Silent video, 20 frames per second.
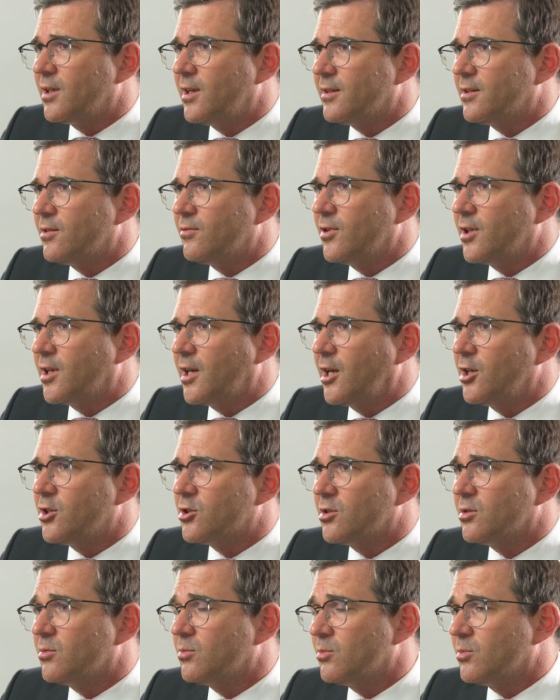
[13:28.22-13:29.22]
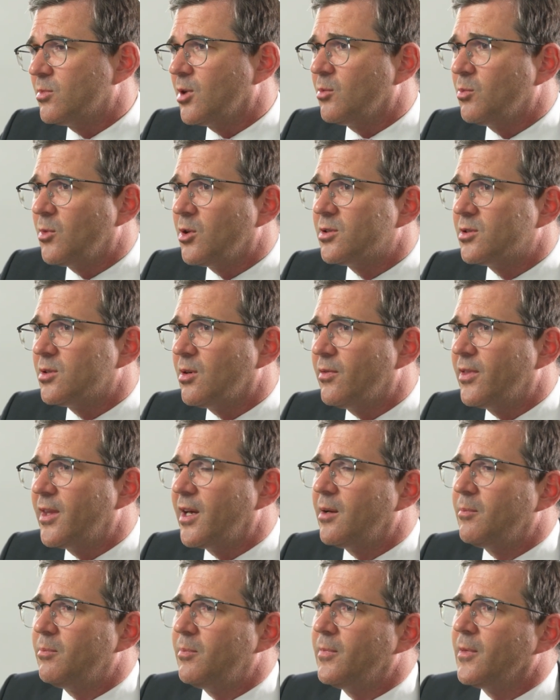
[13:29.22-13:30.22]
classification, most of
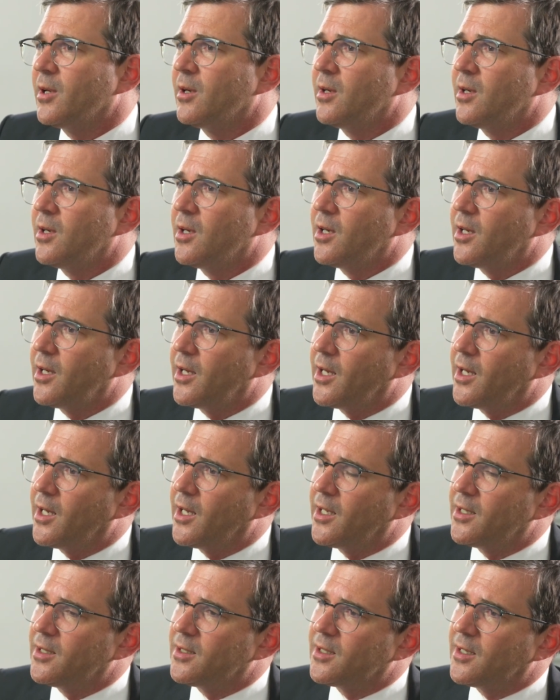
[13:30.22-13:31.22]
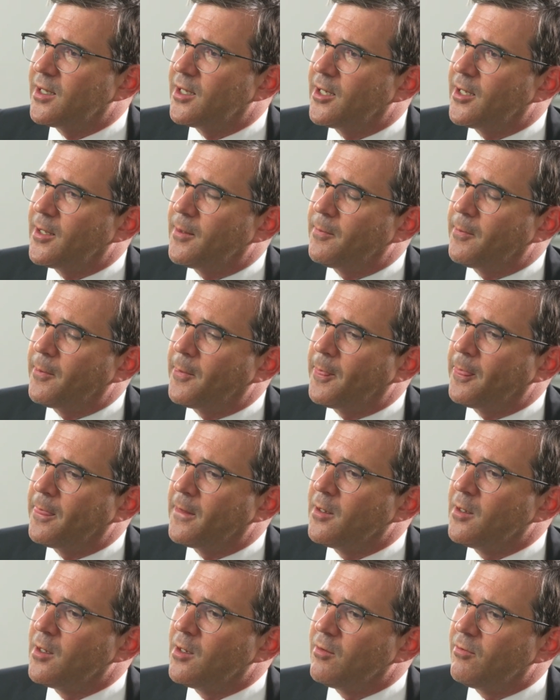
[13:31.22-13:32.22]
them, and
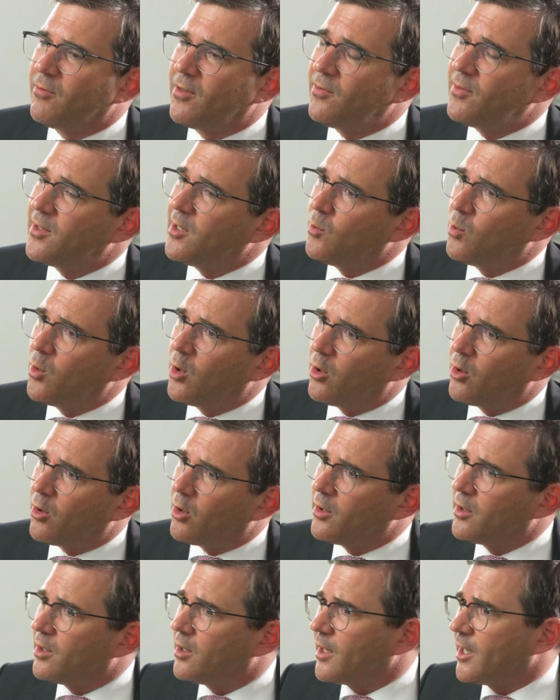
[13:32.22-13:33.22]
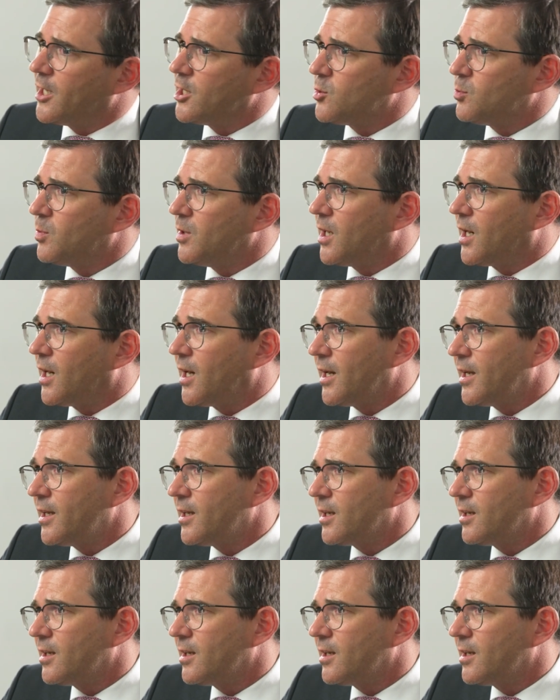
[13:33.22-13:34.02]
50 were on HPI